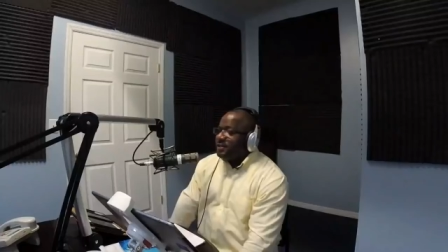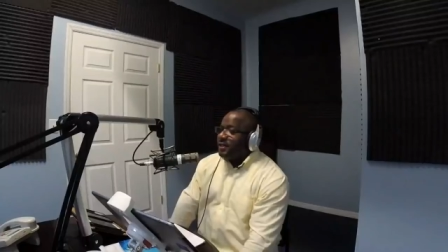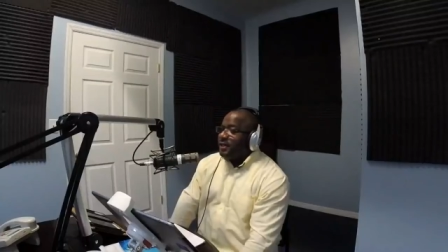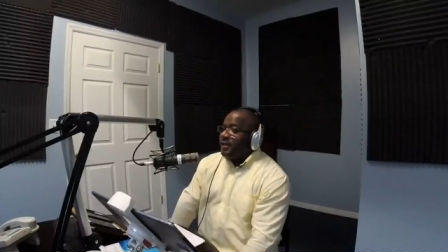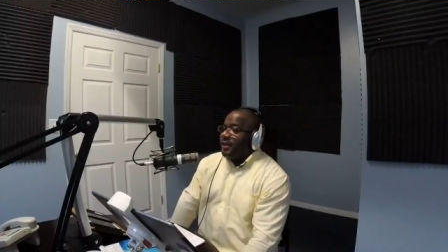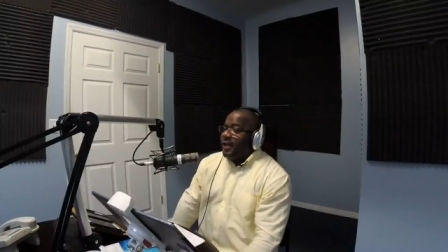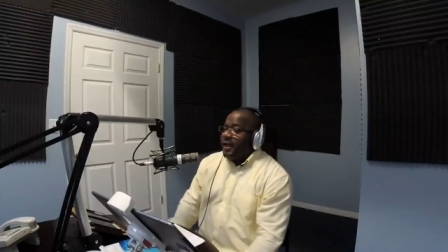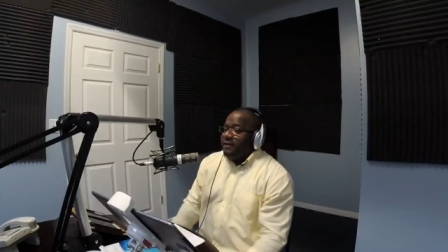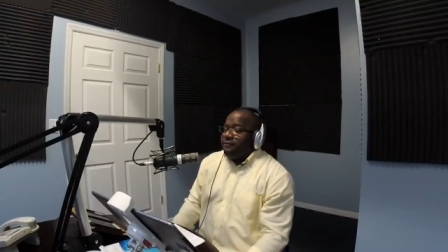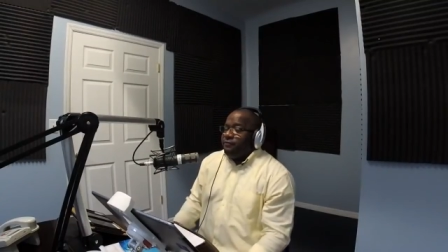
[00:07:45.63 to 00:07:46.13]

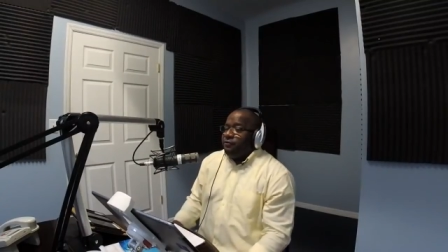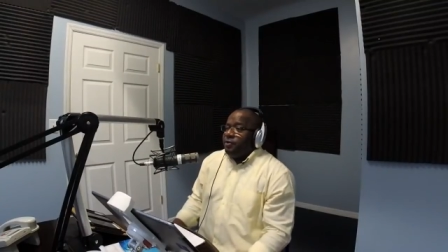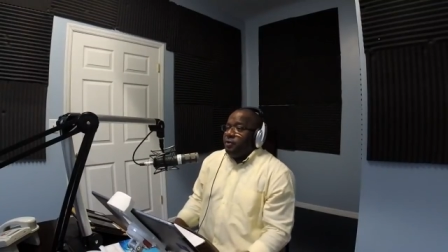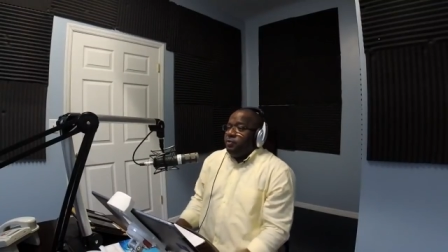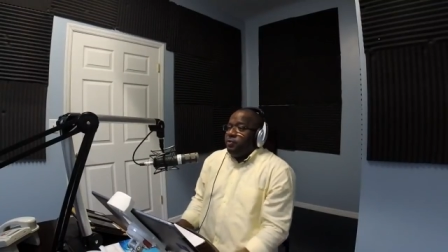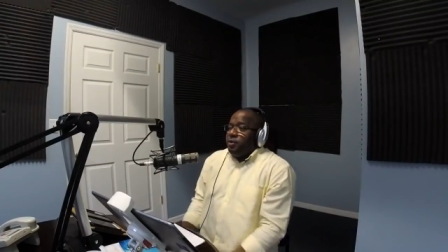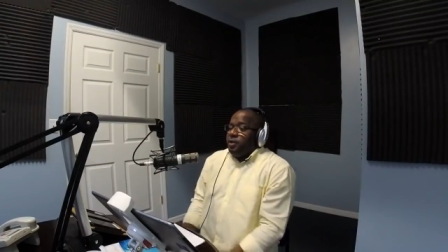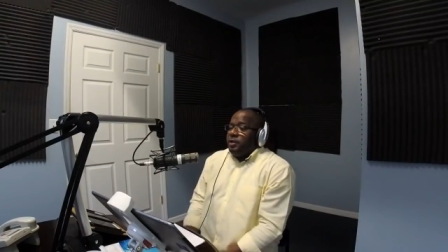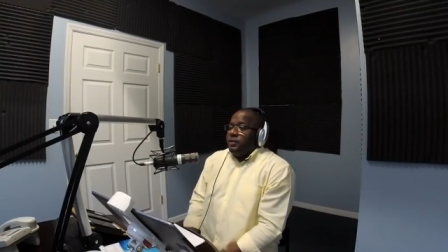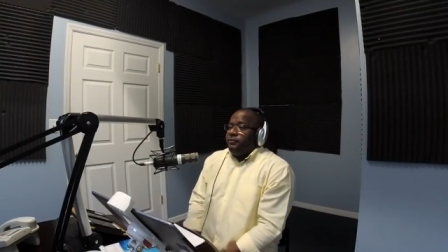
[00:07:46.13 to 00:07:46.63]
that every
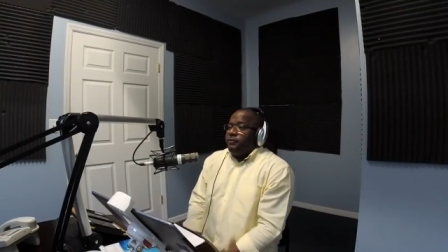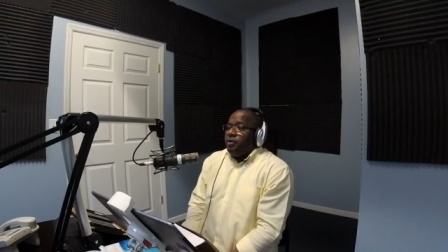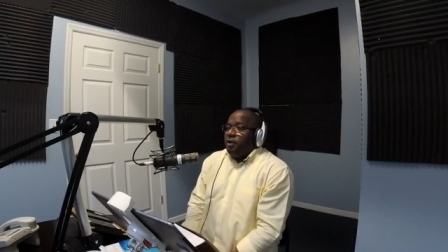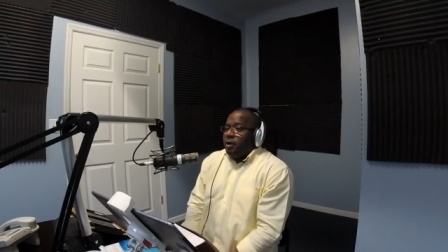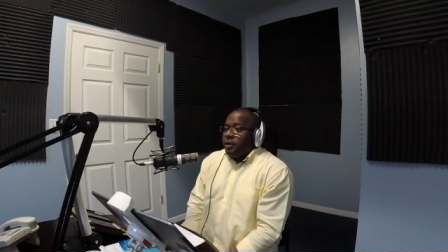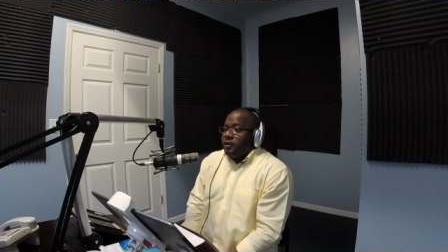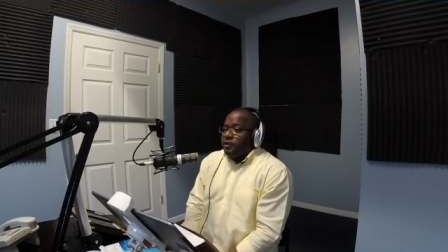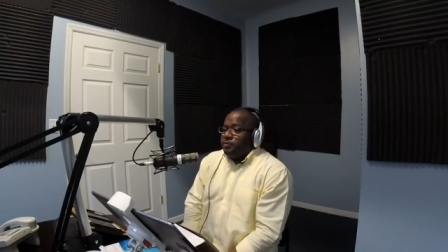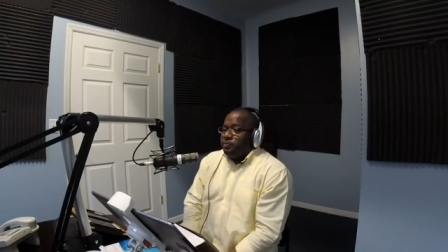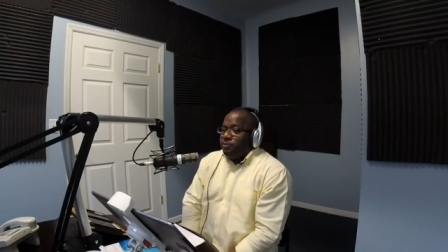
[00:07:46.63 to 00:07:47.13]
word of
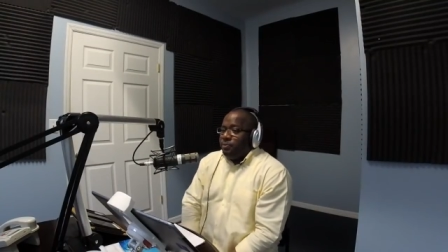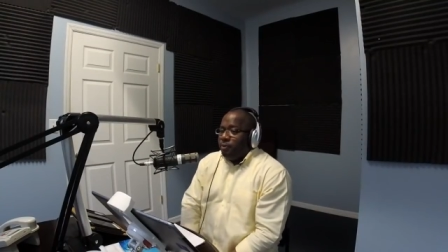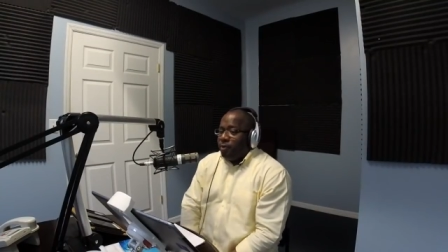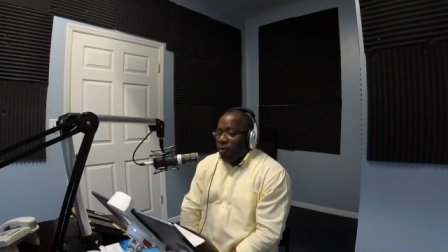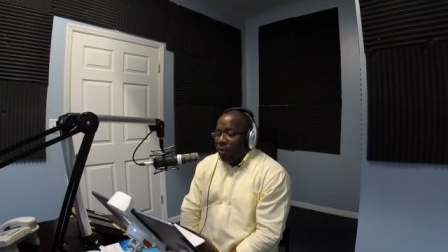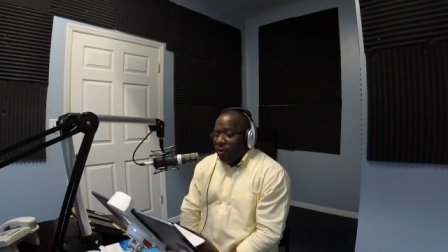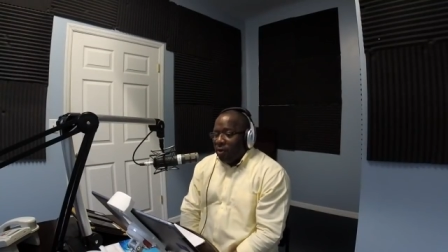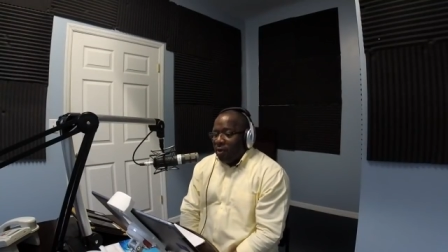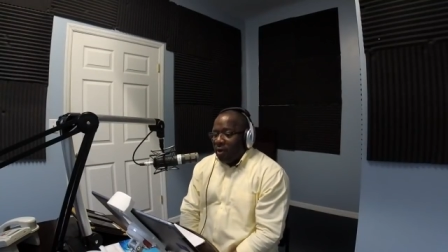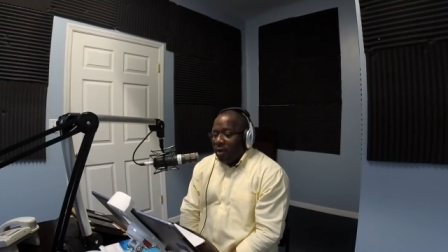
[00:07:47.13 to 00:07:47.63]
God is
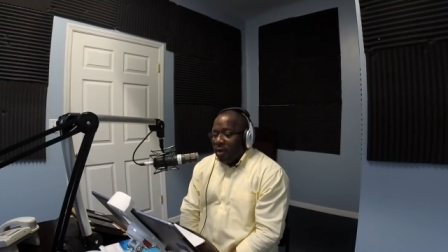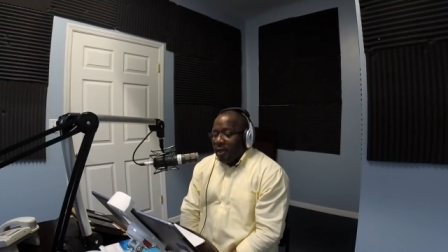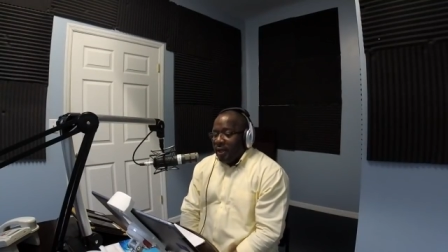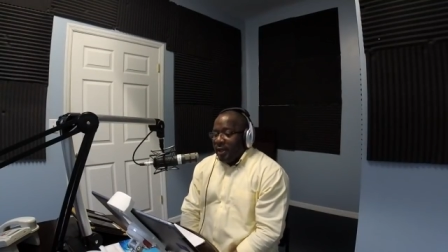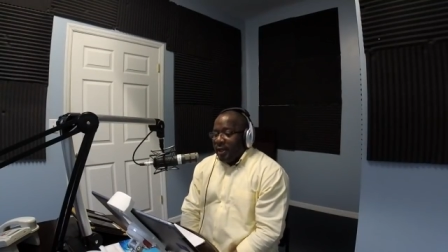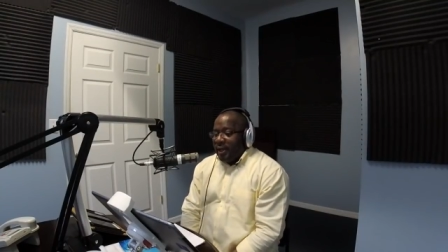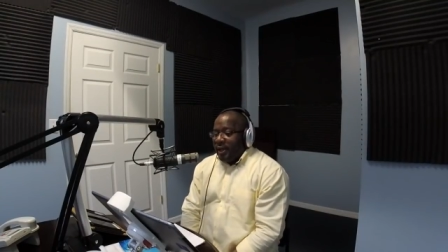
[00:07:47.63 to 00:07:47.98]
pure,